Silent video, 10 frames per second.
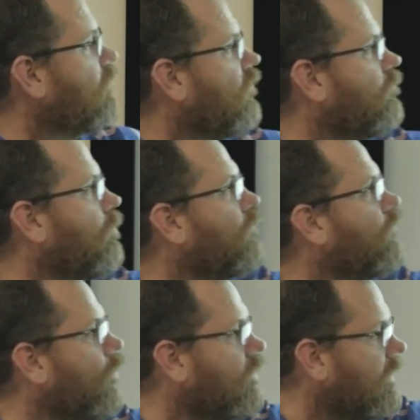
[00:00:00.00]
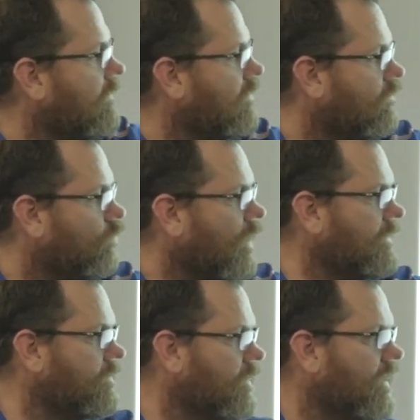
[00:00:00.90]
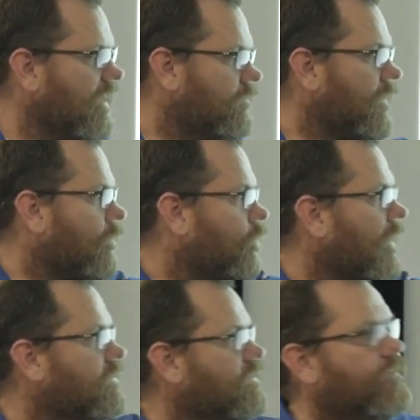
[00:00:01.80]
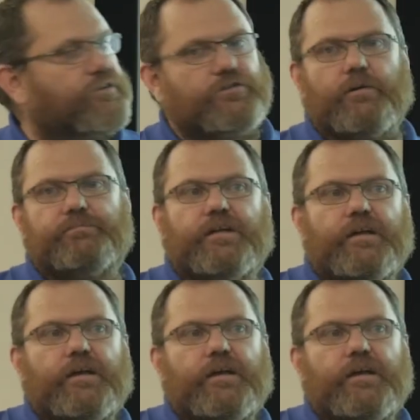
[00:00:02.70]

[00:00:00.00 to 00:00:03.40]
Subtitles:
off before length and weight. In fact, weight's never dropped.